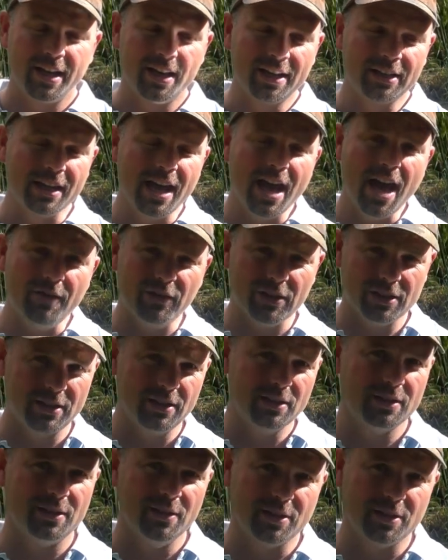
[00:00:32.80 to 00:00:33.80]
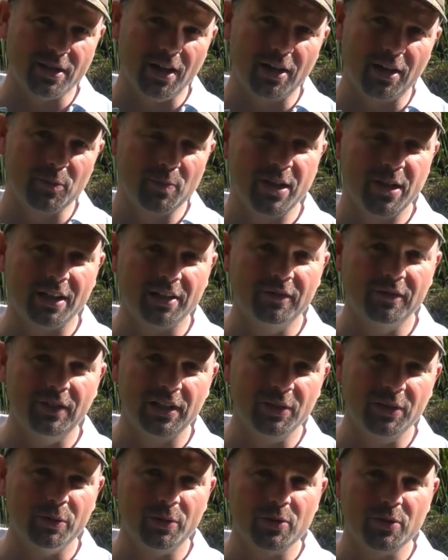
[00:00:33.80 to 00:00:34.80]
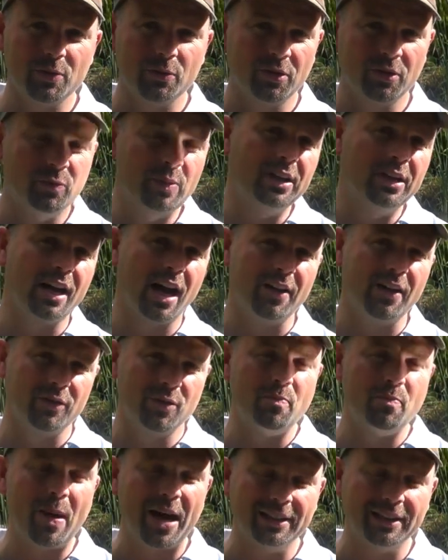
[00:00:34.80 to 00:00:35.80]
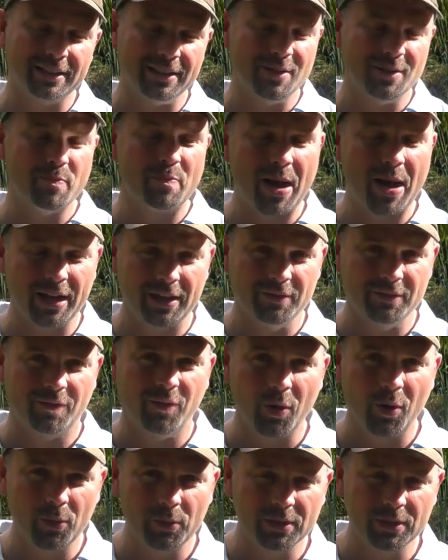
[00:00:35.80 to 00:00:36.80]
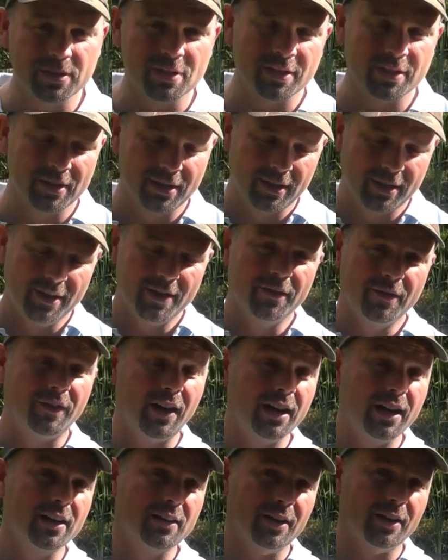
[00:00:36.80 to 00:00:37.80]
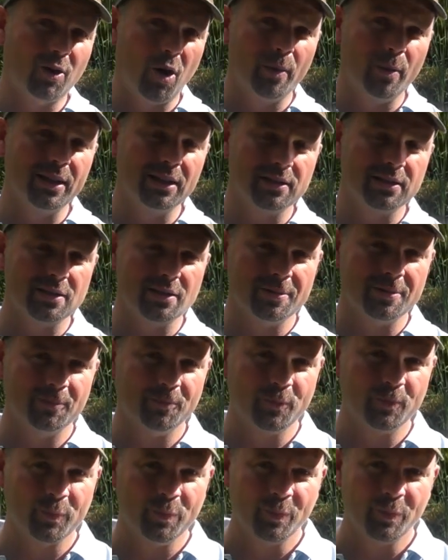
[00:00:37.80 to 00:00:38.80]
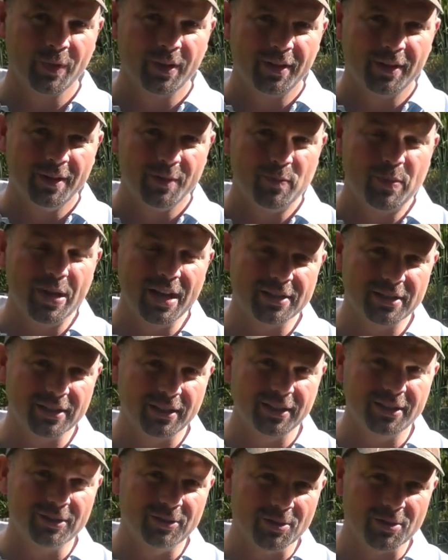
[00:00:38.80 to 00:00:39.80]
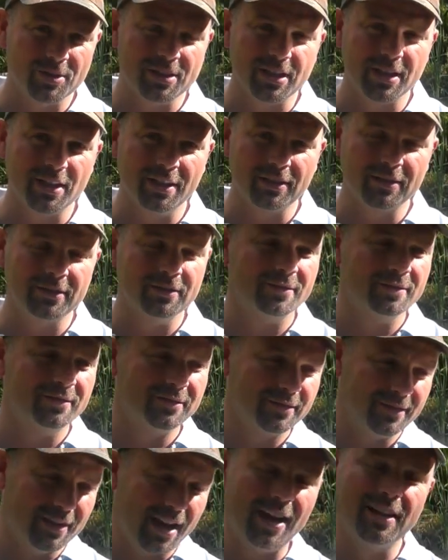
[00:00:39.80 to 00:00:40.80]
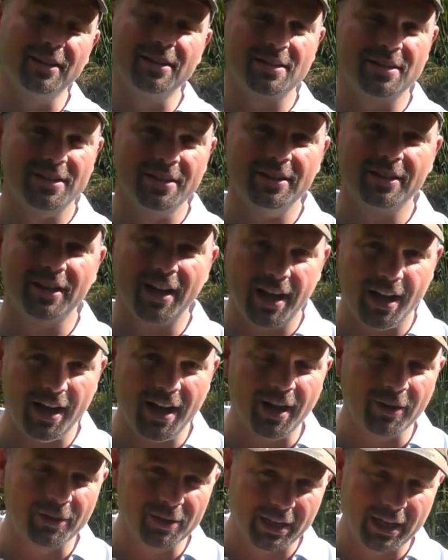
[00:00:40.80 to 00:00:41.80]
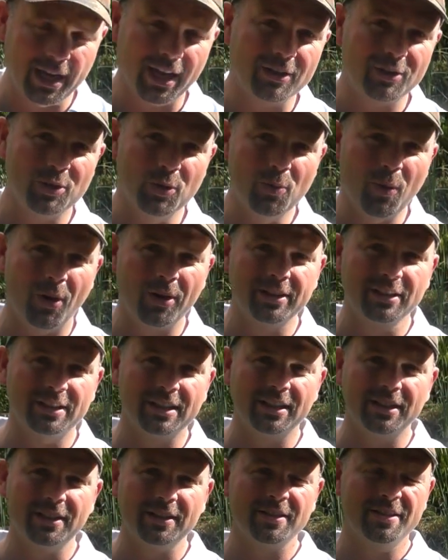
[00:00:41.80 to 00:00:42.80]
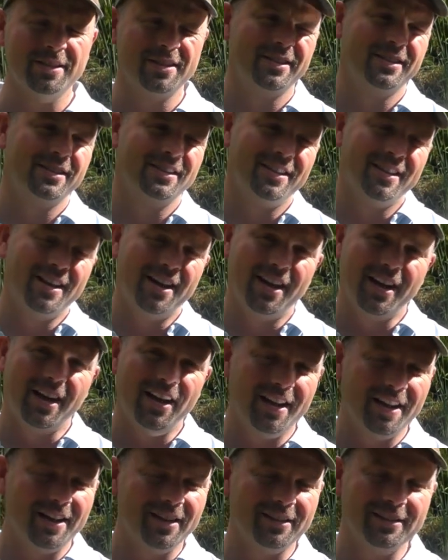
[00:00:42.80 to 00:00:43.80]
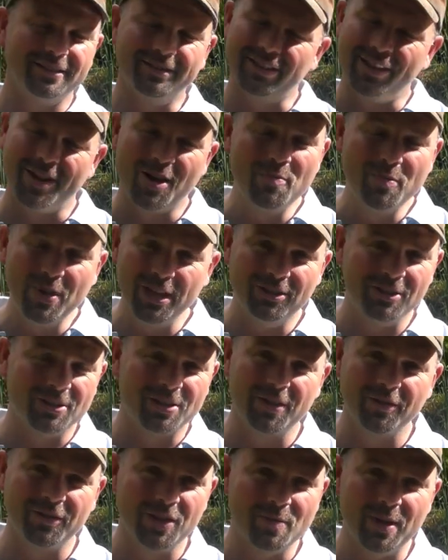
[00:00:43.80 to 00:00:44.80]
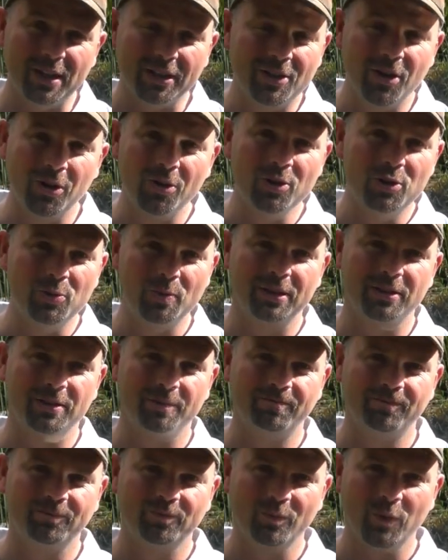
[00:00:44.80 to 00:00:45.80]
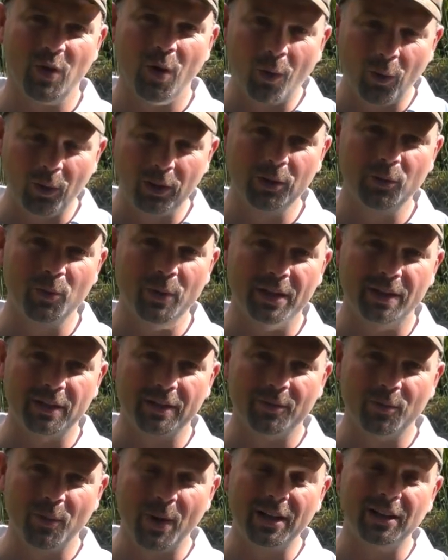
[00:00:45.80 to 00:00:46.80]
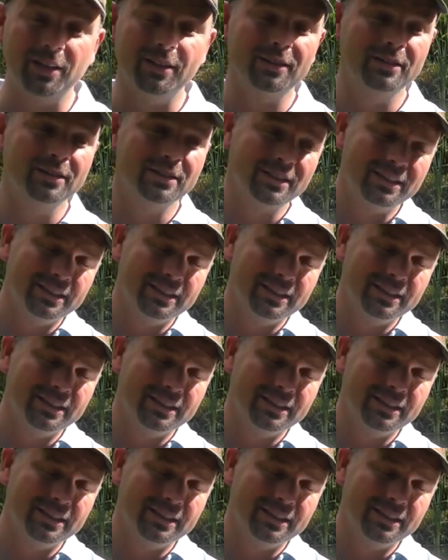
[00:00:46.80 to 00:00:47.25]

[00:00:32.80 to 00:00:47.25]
And ever since he started making videos, we've been having banter back and forwards via the comments. Basically just saying, Andy saying, I'm going to catch you one day. Uh, and me just giving him encouragement all the way. Well,